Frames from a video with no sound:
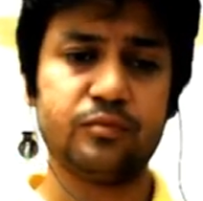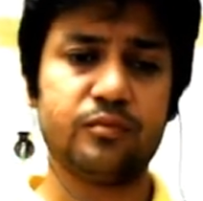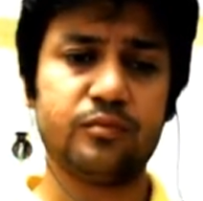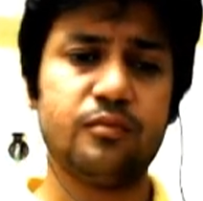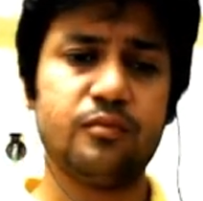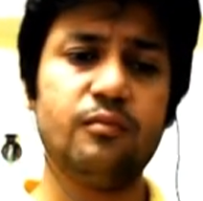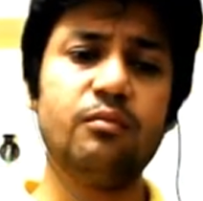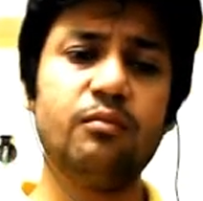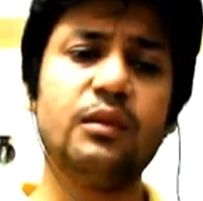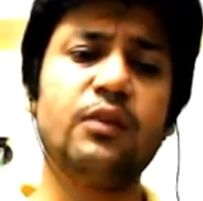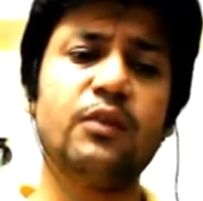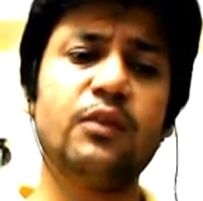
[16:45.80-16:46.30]

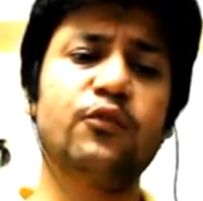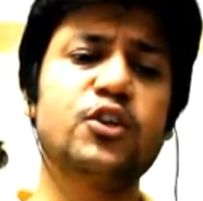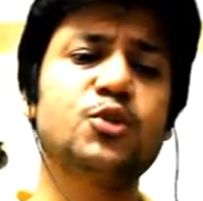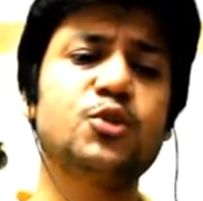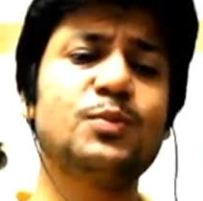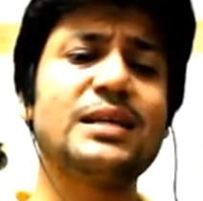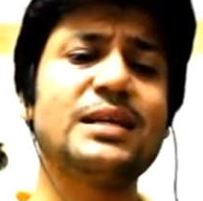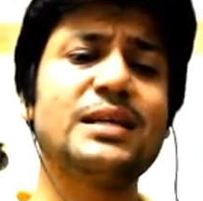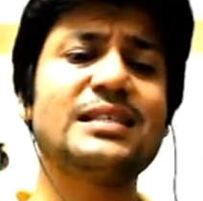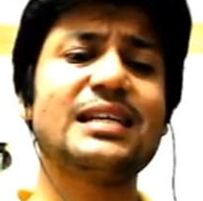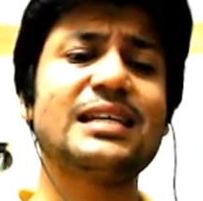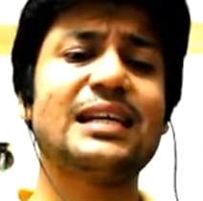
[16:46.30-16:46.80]
which
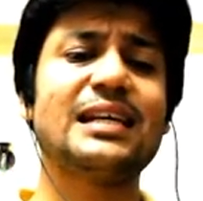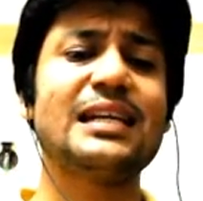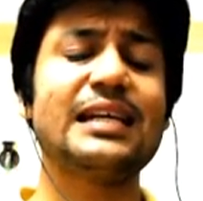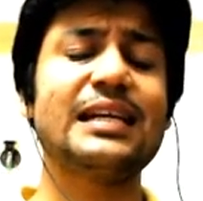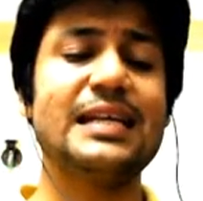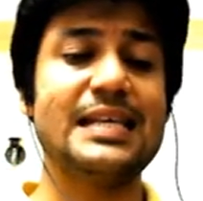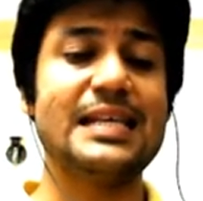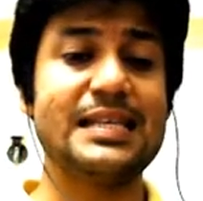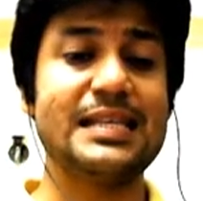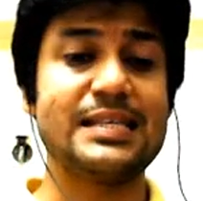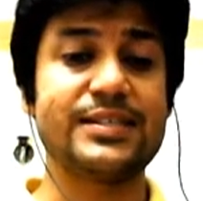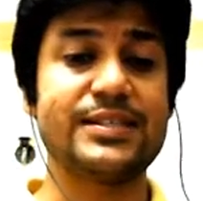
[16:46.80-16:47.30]
basically
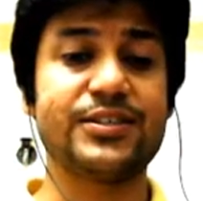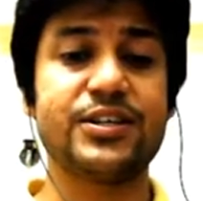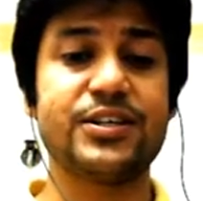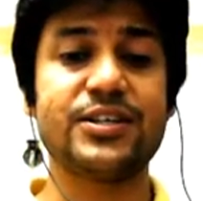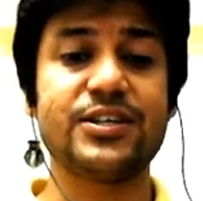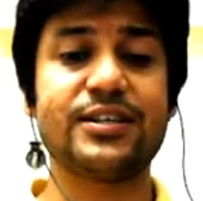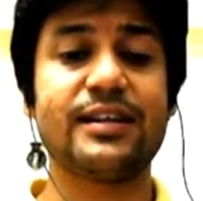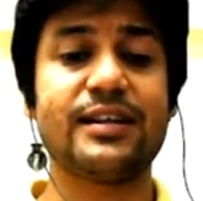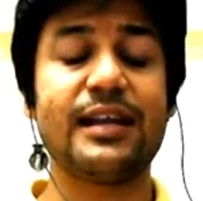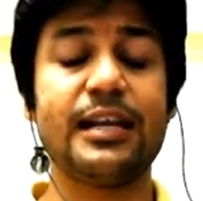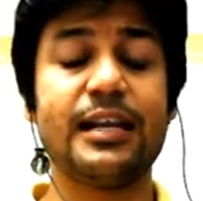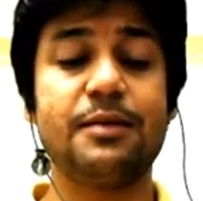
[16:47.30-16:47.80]
inserts an
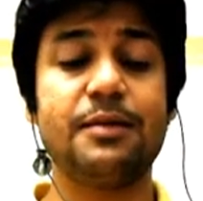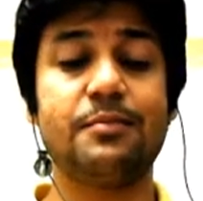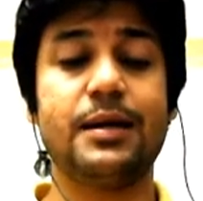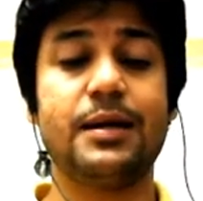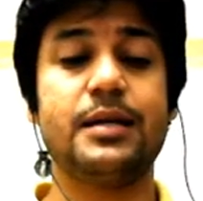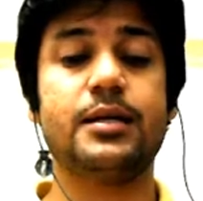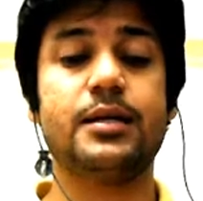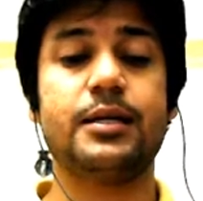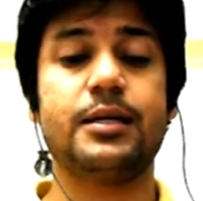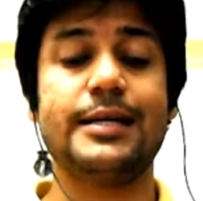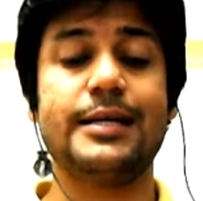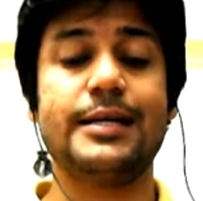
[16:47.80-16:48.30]
element
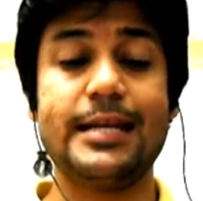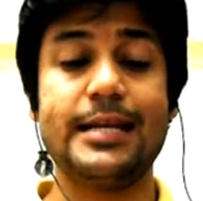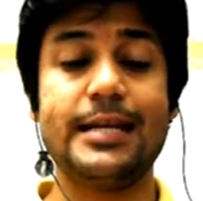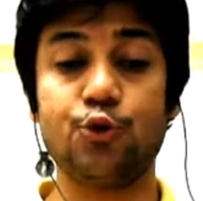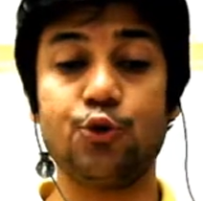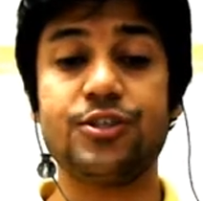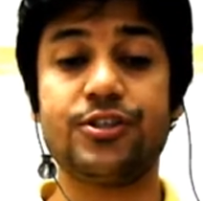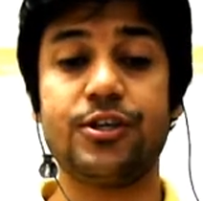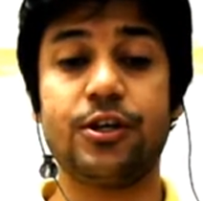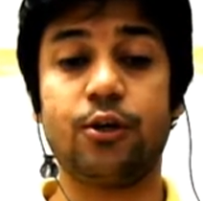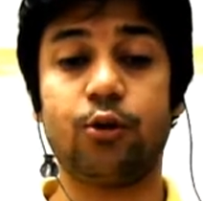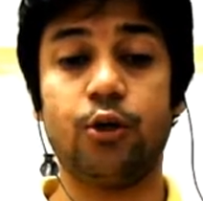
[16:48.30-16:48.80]
into the
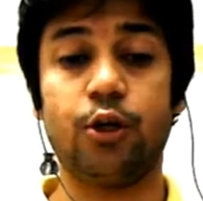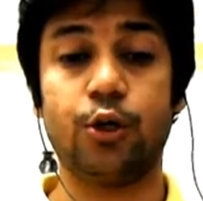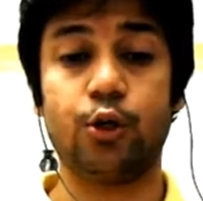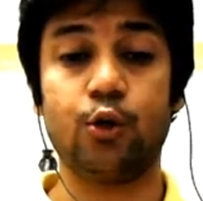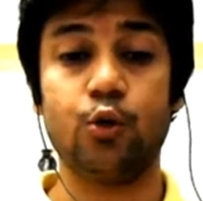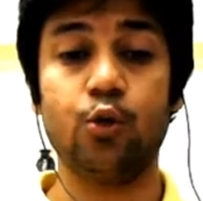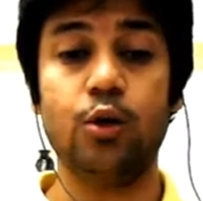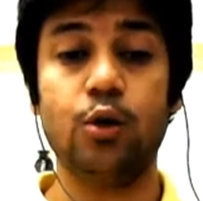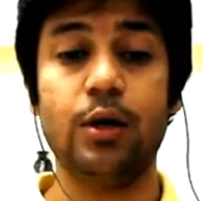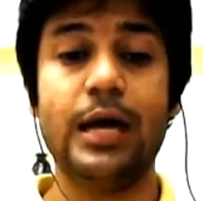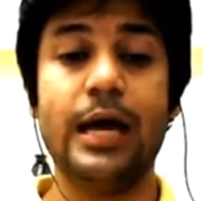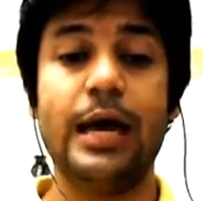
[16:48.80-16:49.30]
circular queue
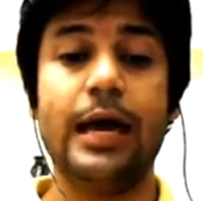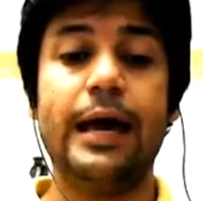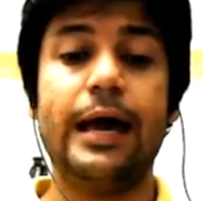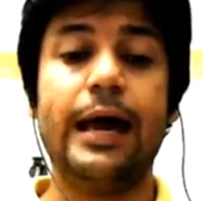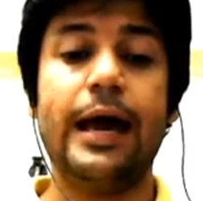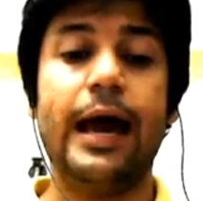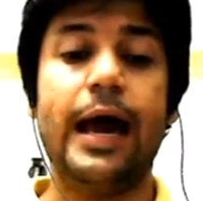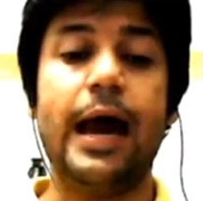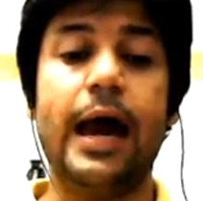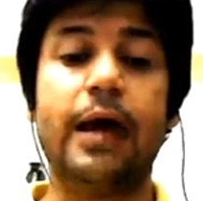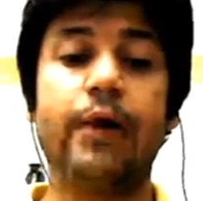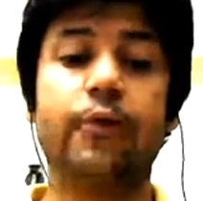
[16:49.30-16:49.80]

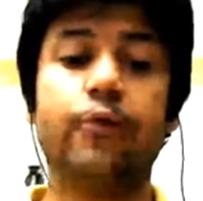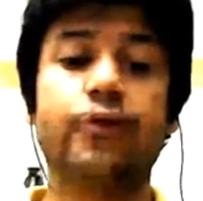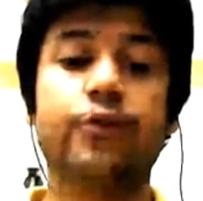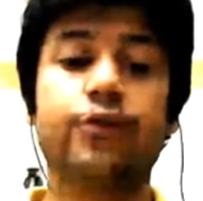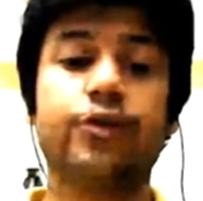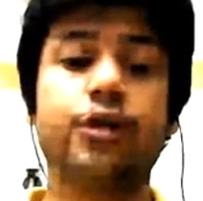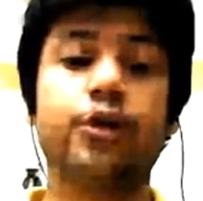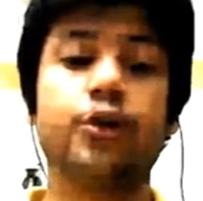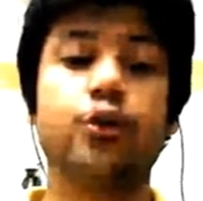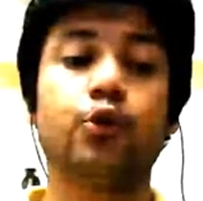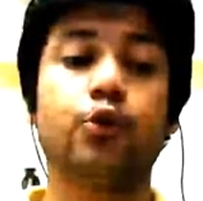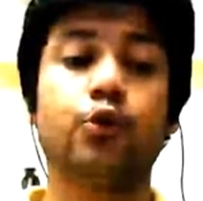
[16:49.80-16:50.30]
and return
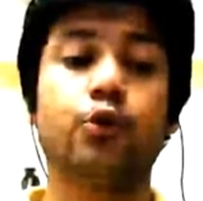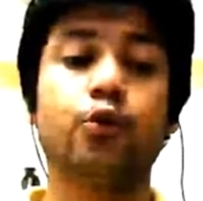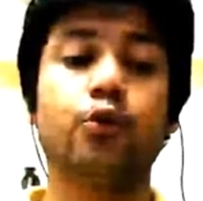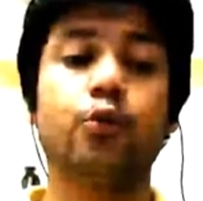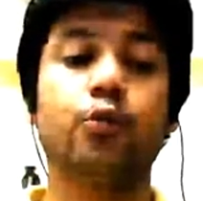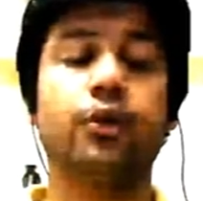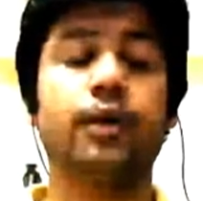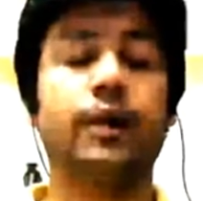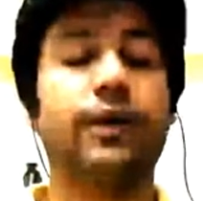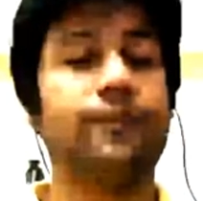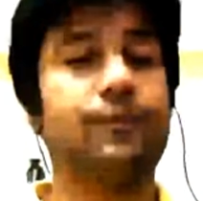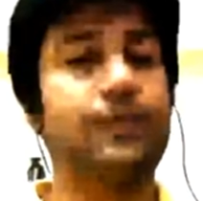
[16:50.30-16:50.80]
true if
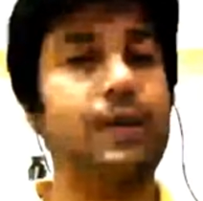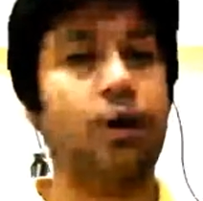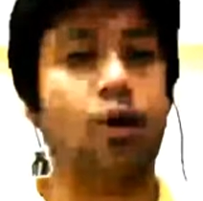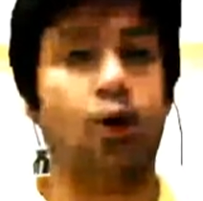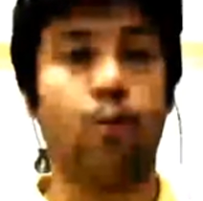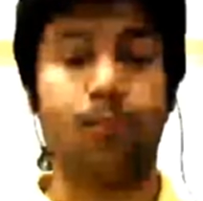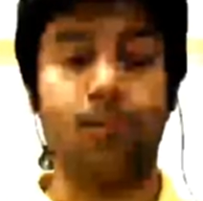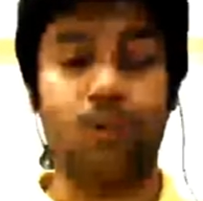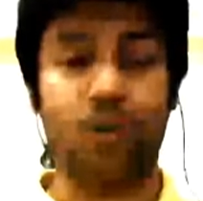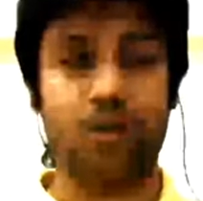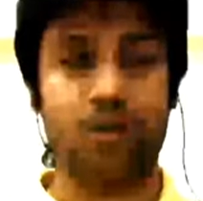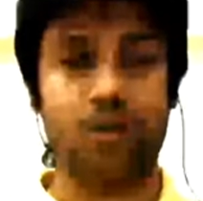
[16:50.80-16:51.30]
the
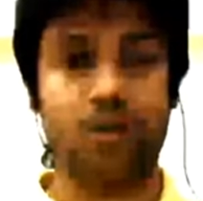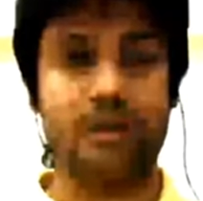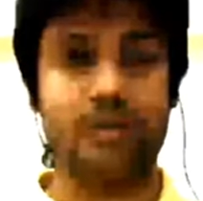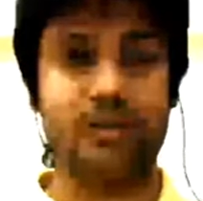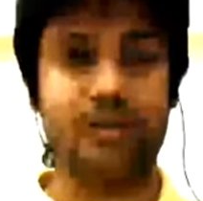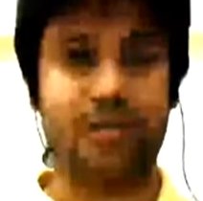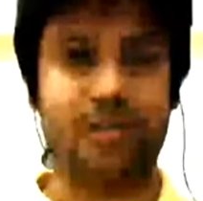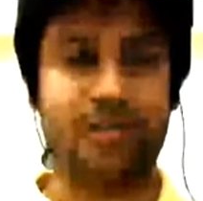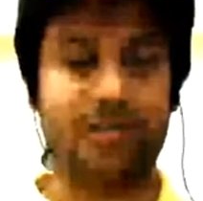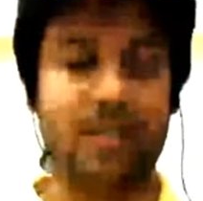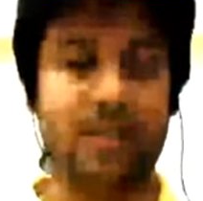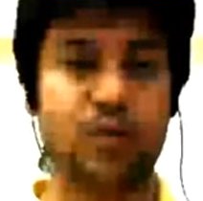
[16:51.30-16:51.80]
operation is
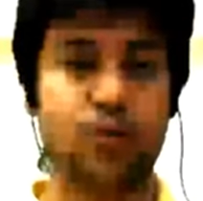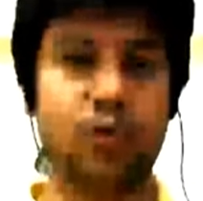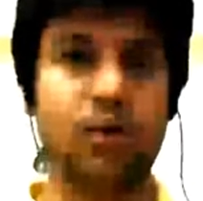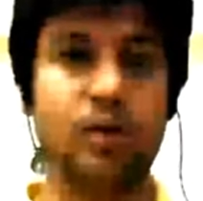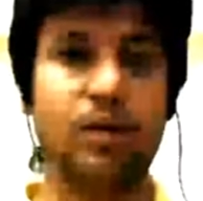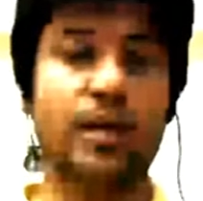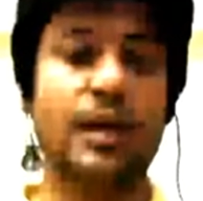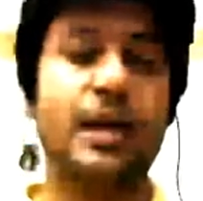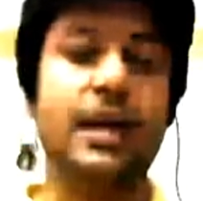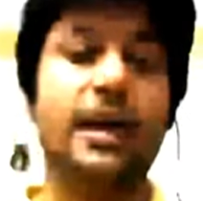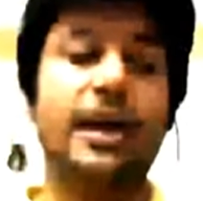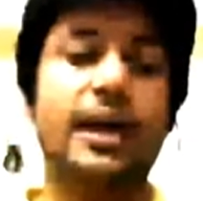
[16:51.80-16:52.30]
successful.
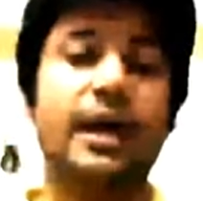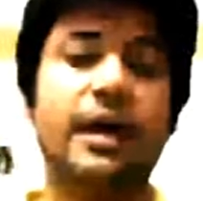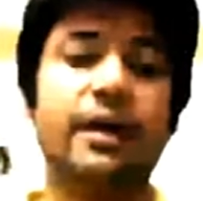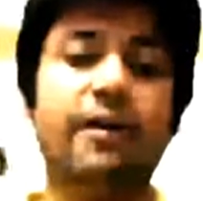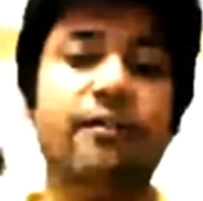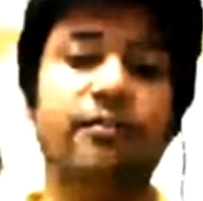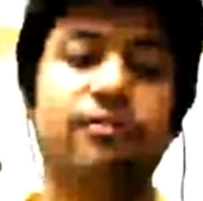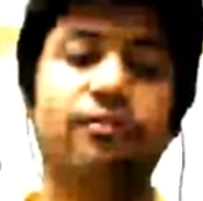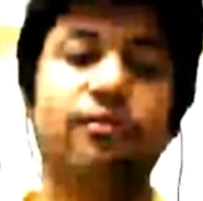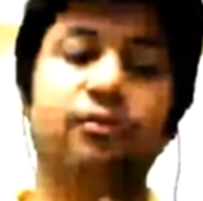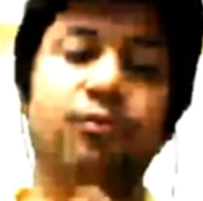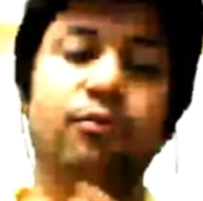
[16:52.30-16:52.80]
If
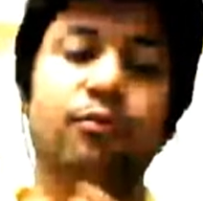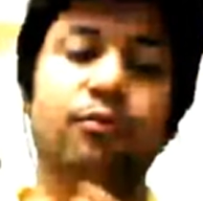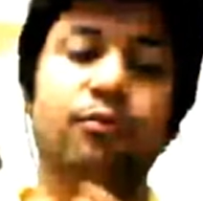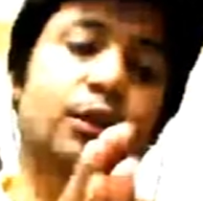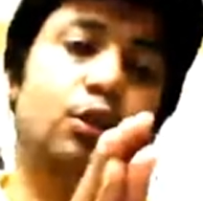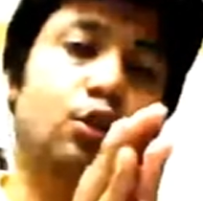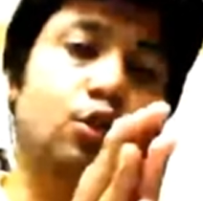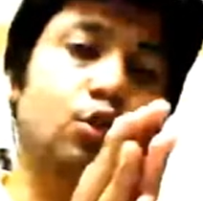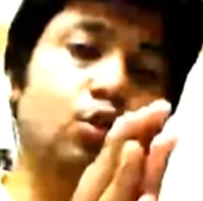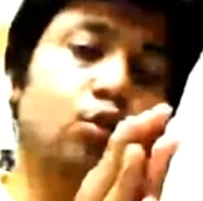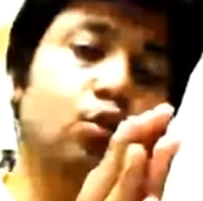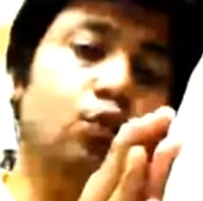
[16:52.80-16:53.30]
the queue
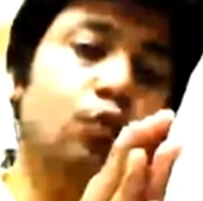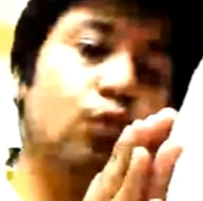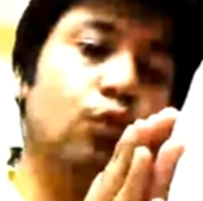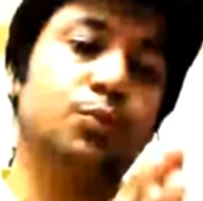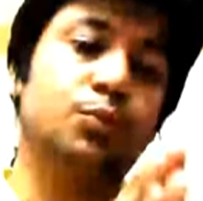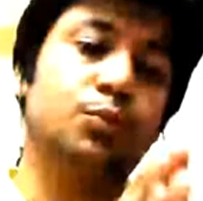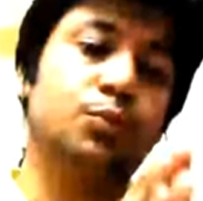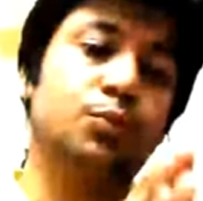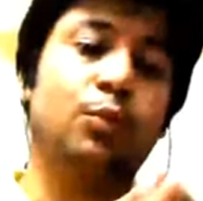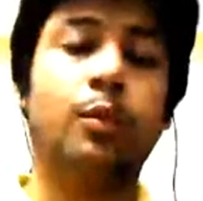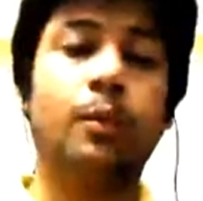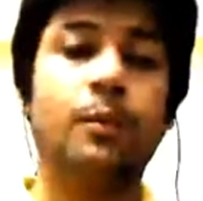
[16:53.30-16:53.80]
was
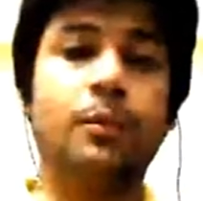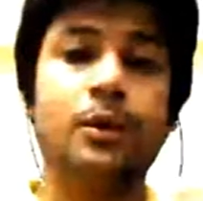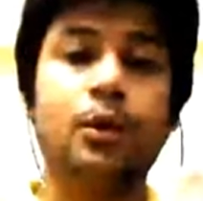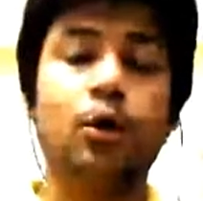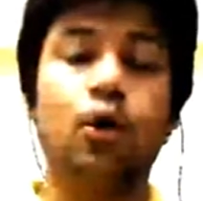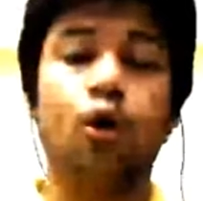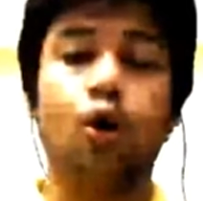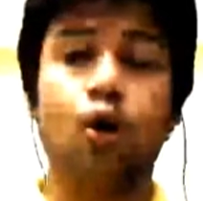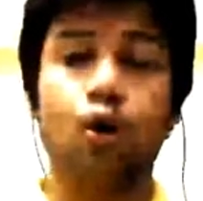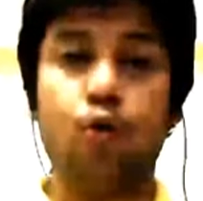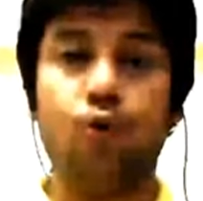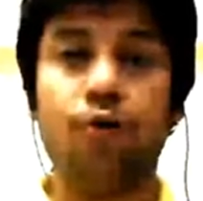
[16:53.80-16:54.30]
probably
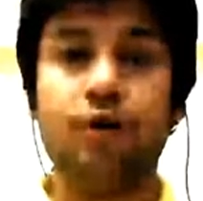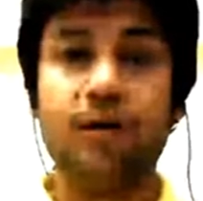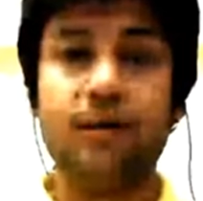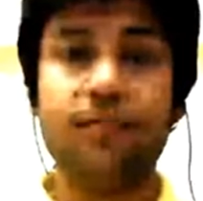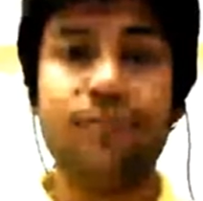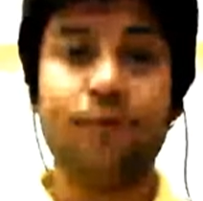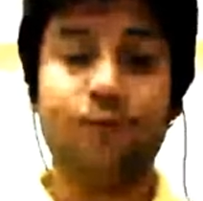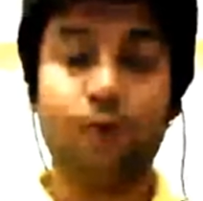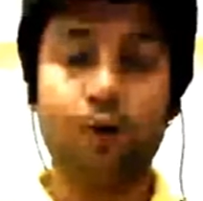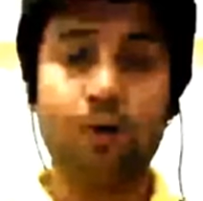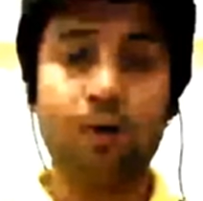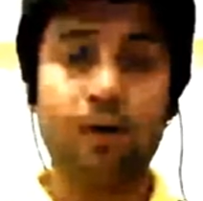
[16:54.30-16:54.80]
already full,